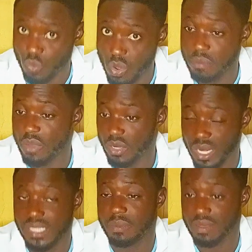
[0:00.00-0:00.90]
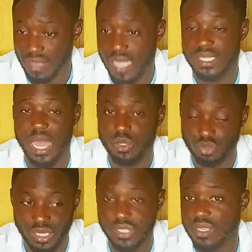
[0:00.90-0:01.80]
want more knowledge about that, how
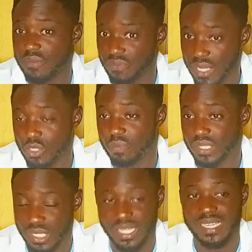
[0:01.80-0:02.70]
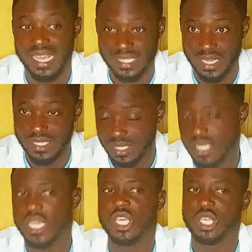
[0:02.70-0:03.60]
to rescue a fractured patient at the accident
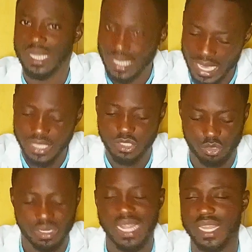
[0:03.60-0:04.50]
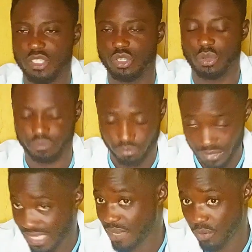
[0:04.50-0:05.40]
scene, get to that lecture.
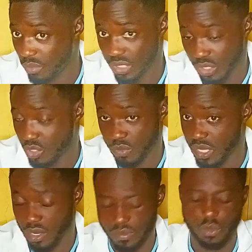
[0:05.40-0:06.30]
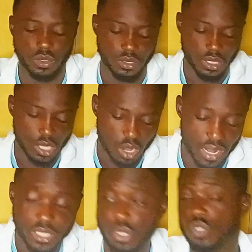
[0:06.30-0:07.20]
And I promise it's going to be a lovely one. All
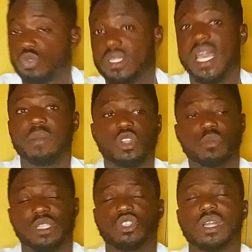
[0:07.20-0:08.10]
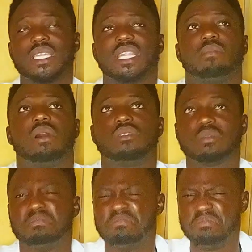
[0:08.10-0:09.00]
right, so today I'm going to be talking about
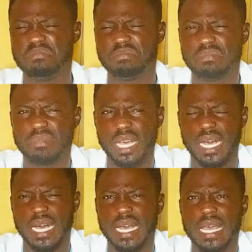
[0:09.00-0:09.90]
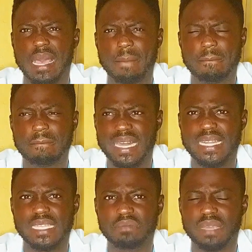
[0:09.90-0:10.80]
uh,
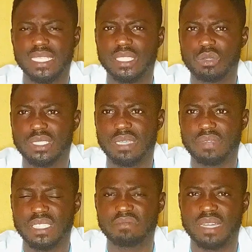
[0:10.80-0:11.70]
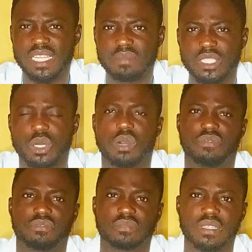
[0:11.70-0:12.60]
conservative management
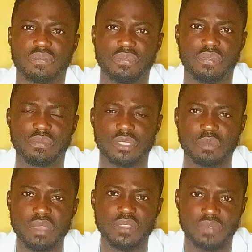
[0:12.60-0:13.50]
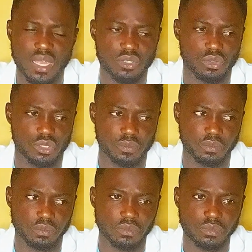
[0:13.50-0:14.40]
of Smith fractures.